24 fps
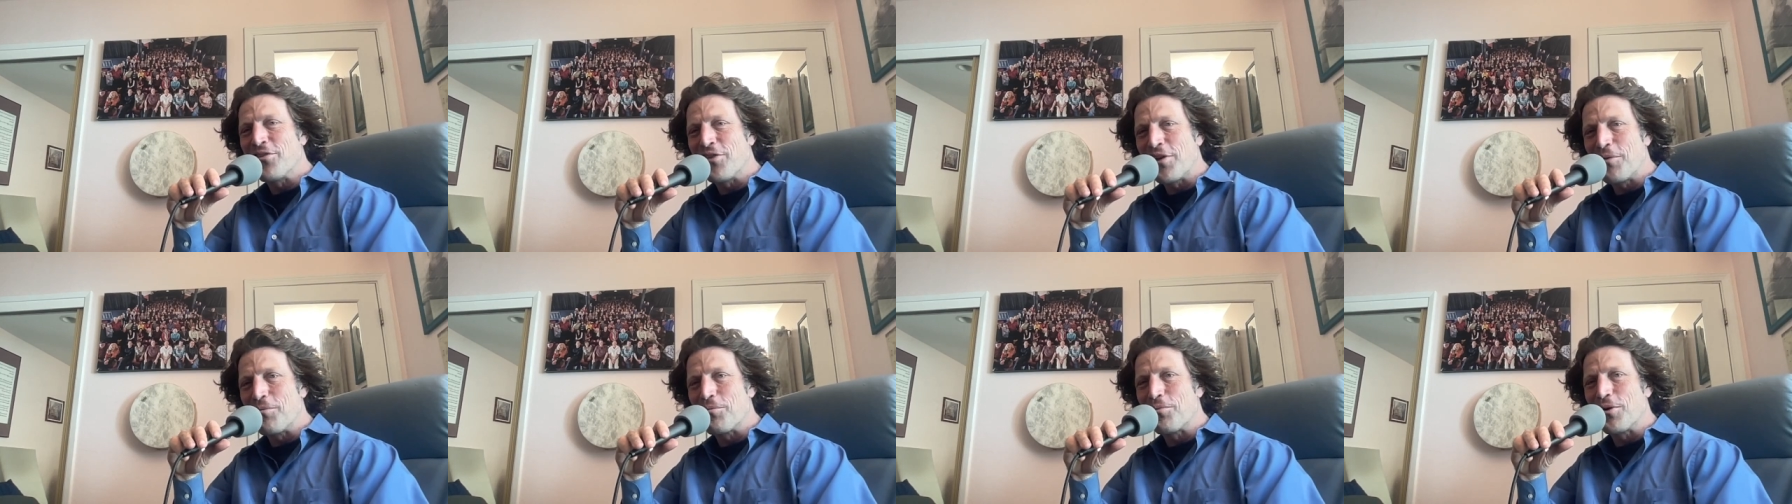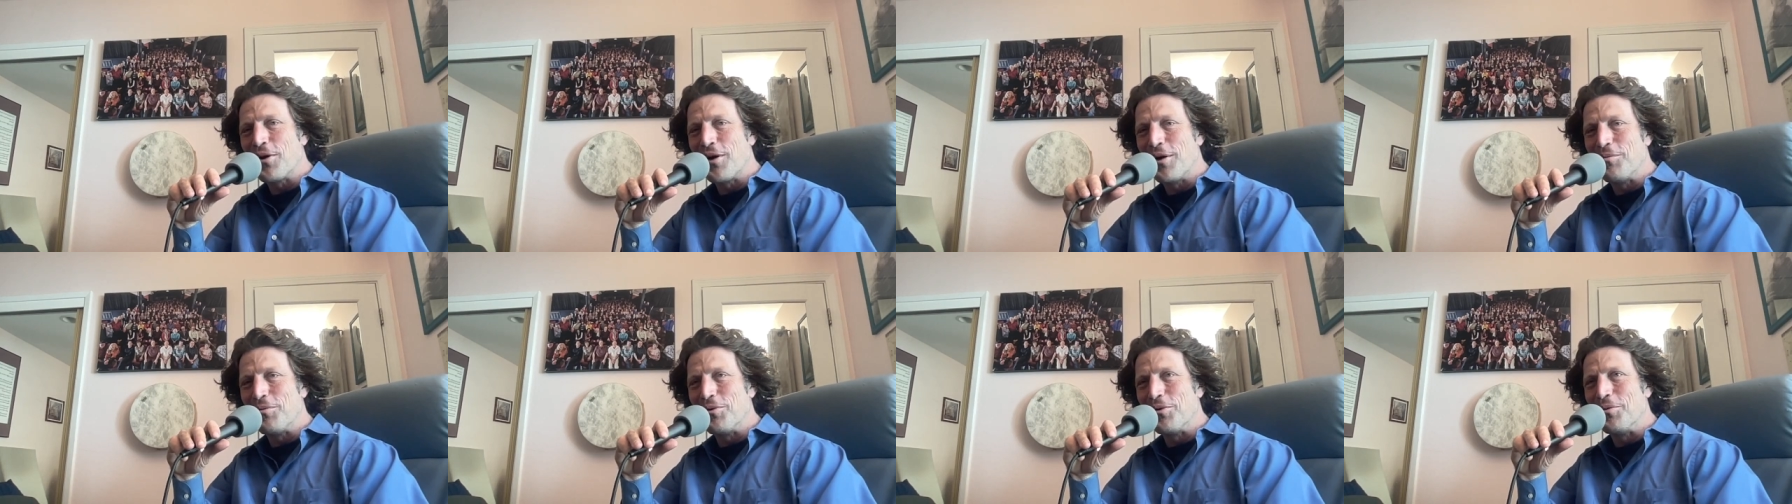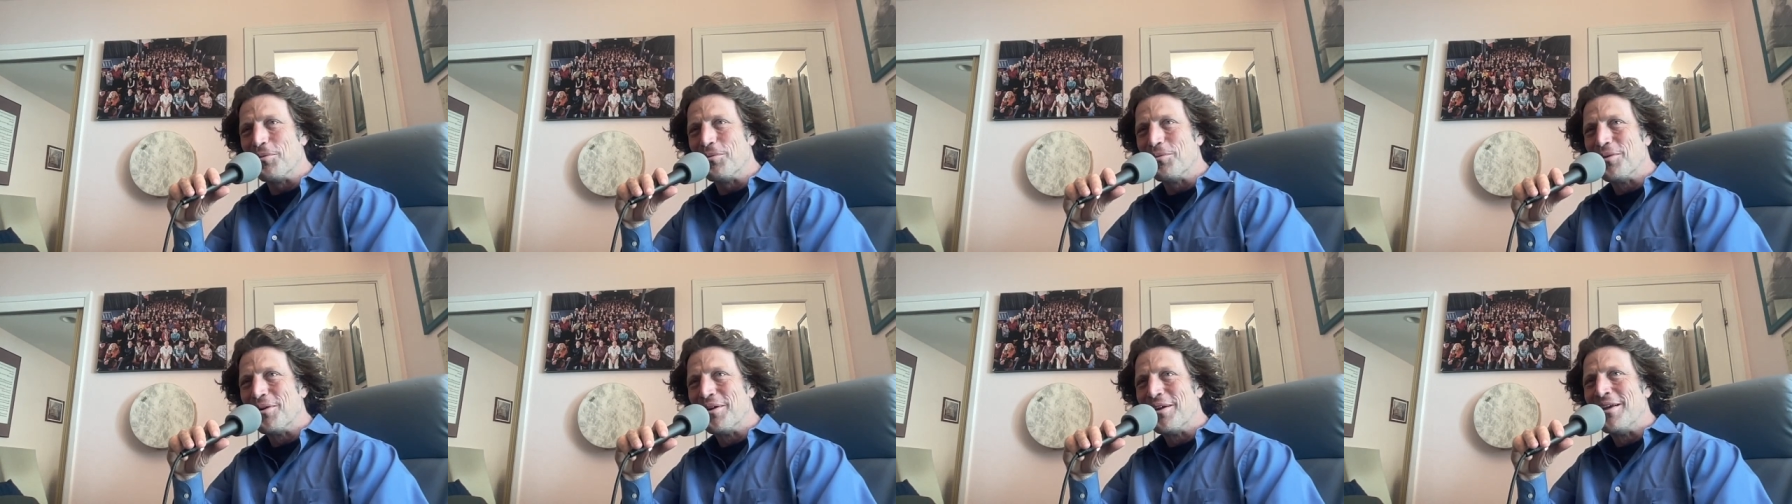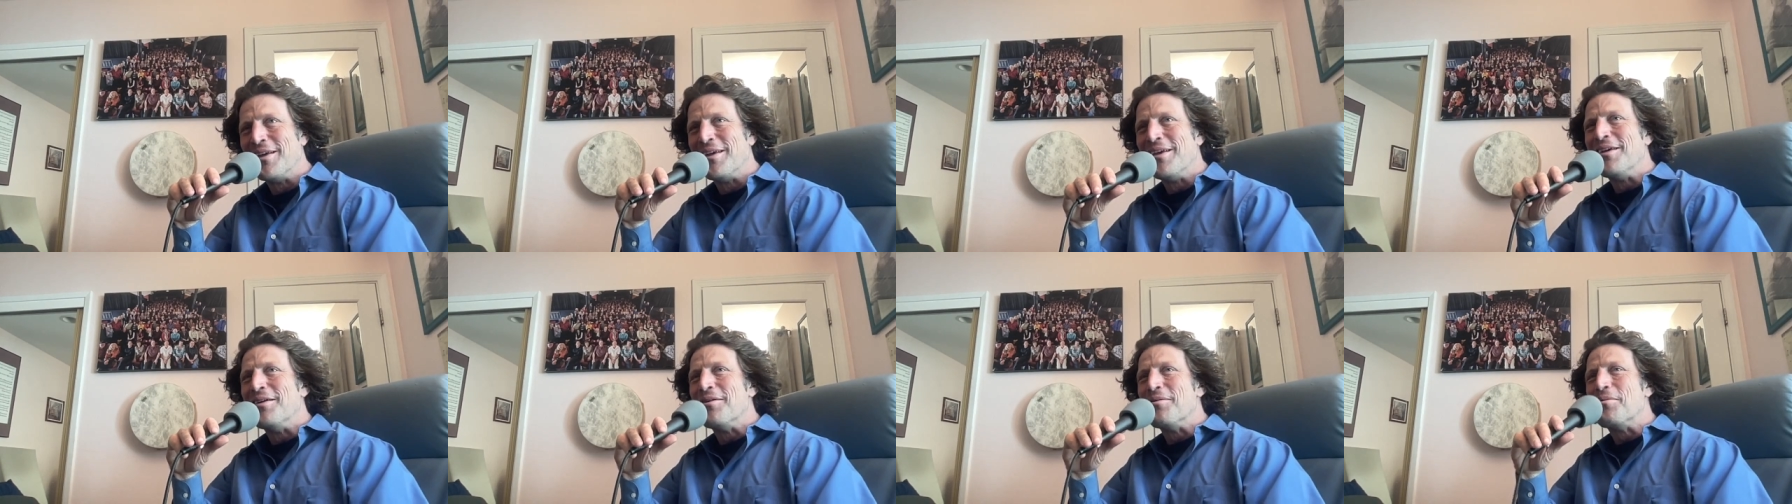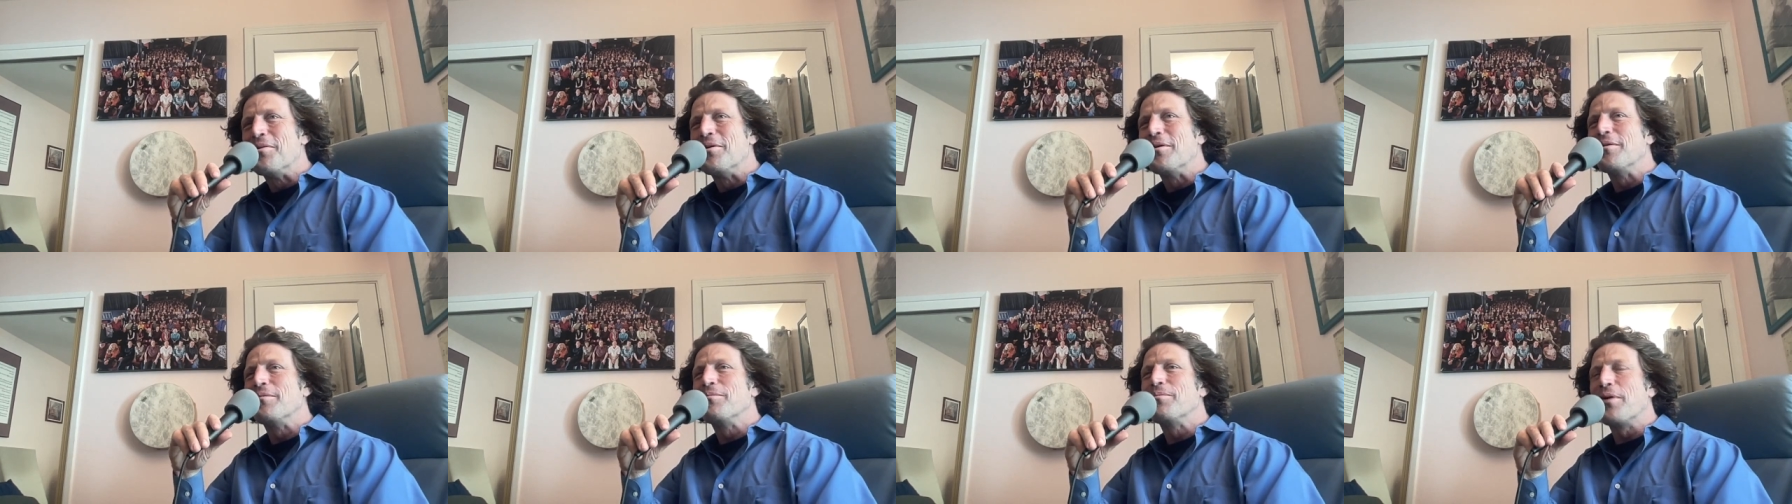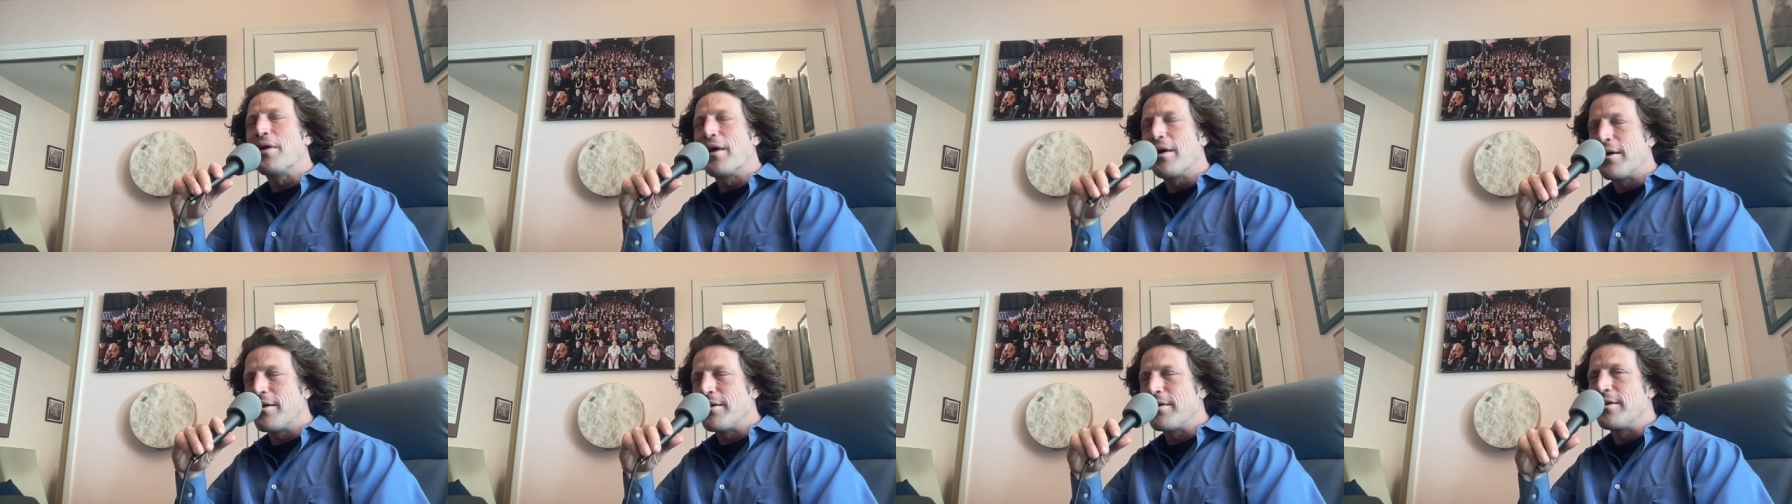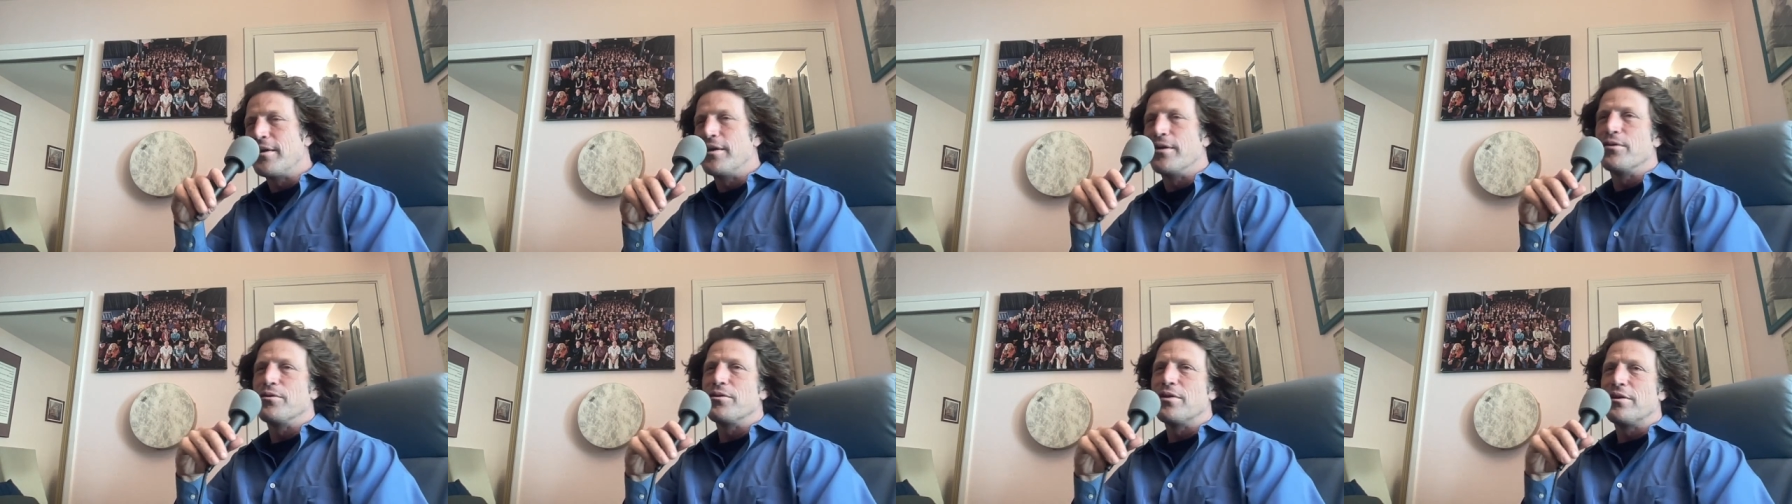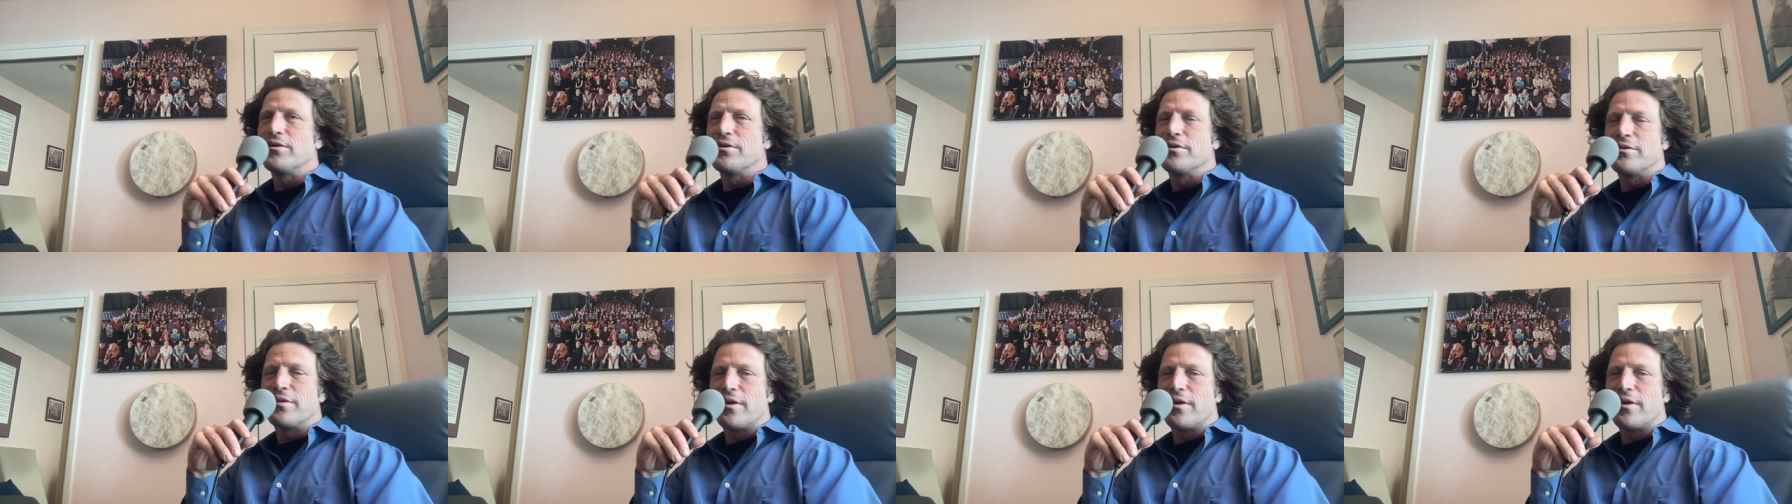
problem. But and